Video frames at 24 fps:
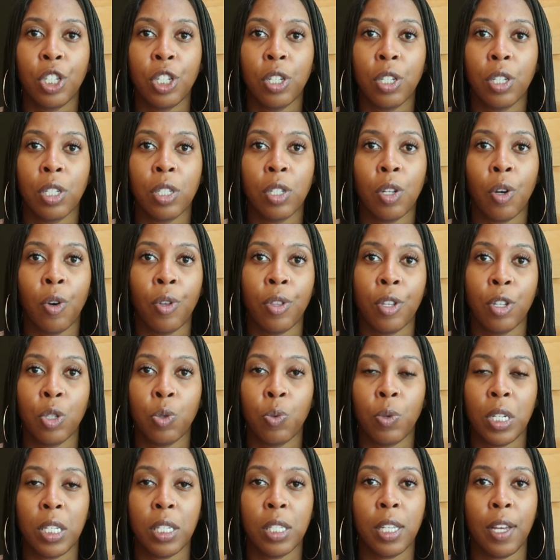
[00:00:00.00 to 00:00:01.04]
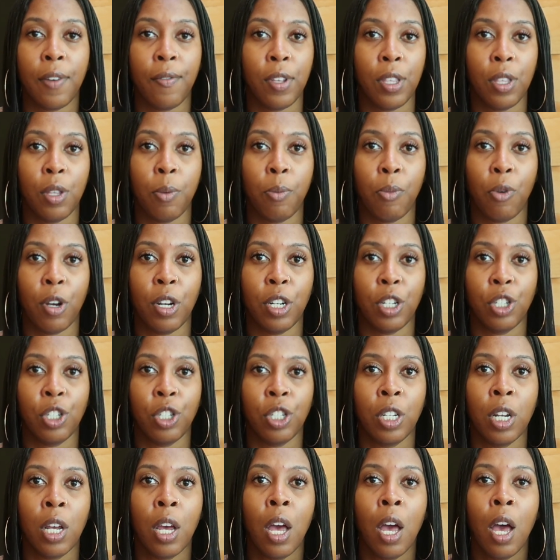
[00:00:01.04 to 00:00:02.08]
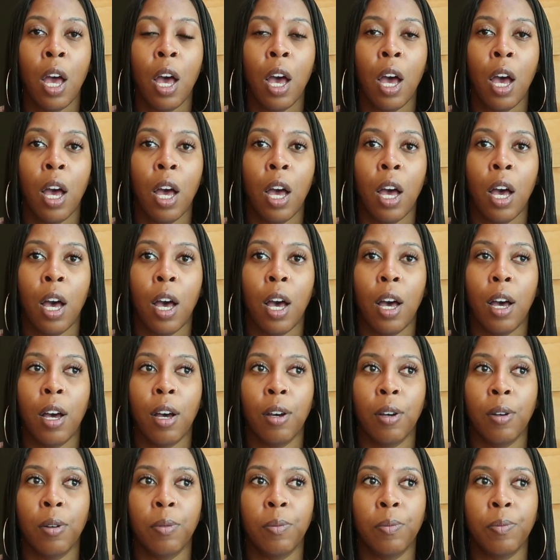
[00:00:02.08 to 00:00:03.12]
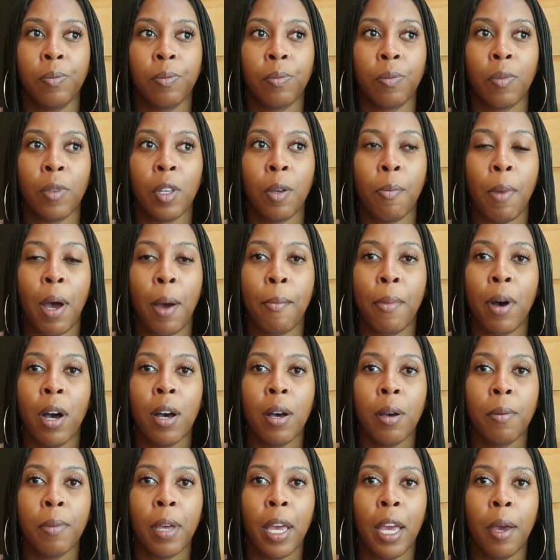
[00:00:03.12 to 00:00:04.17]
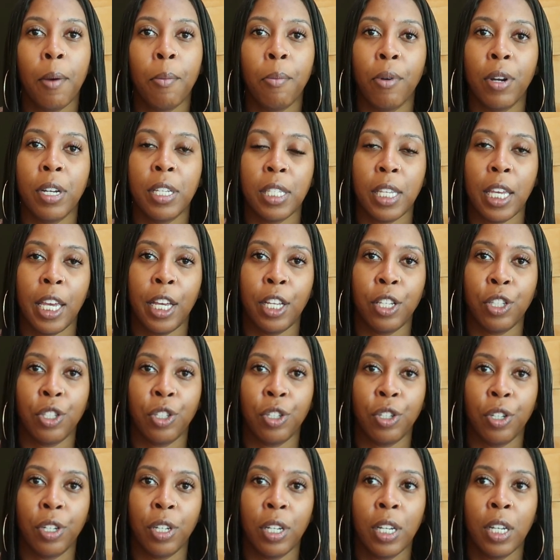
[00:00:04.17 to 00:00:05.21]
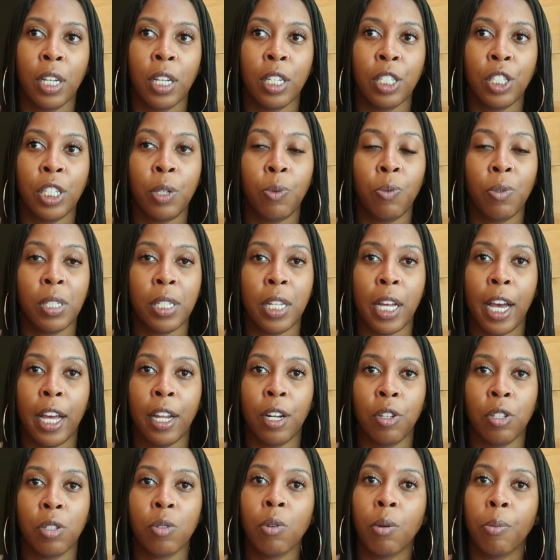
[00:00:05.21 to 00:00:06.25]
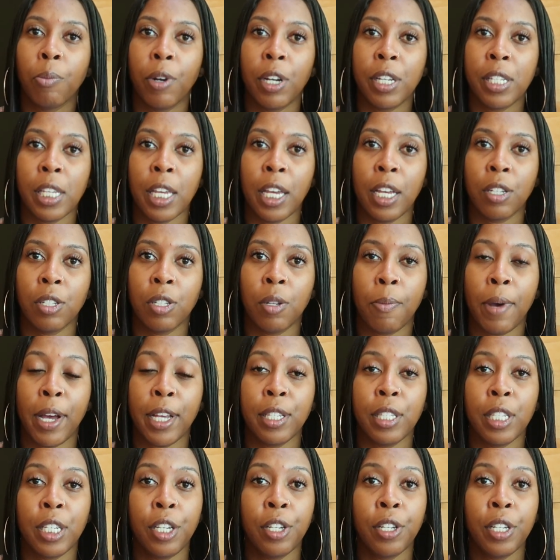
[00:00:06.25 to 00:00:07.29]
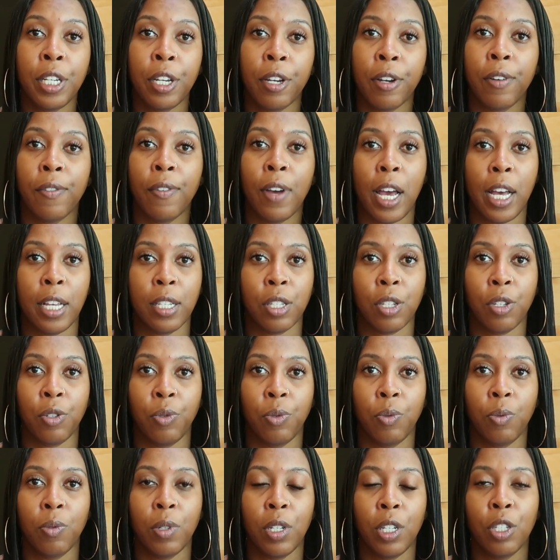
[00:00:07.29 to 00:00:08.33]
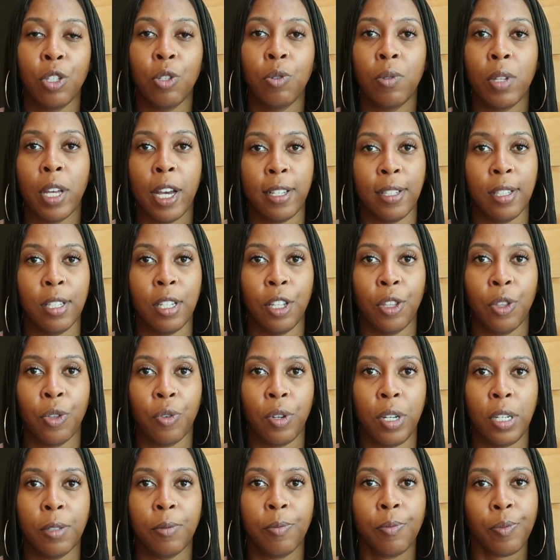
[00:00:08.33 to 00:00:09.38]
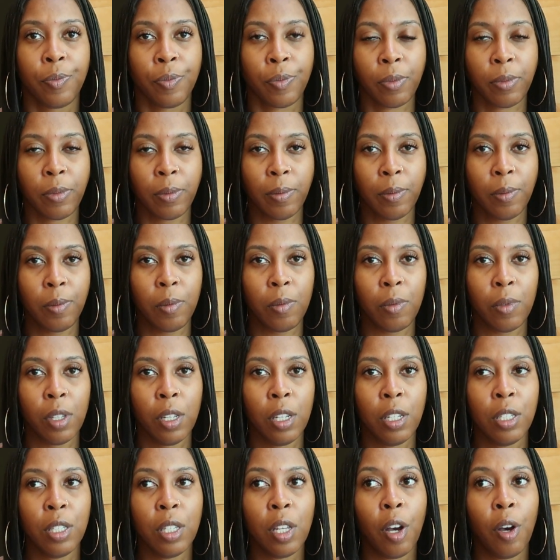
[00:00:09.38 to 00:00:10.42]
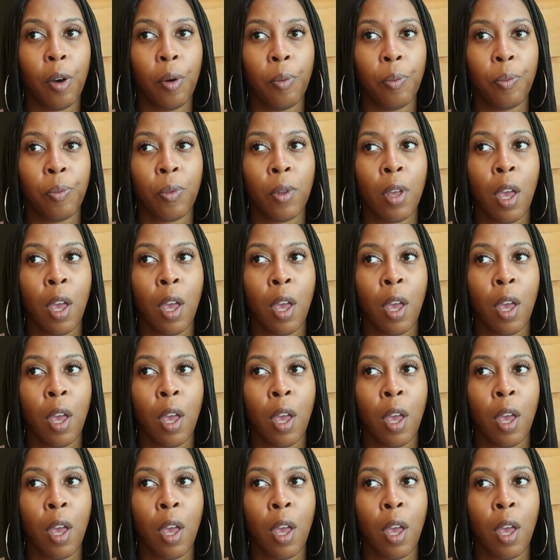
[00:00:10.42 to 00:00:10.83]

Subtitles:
years on the 27th of March. My mom had breast cancer. She was diagnosed with breast cancer my senior year of high school in 2003. So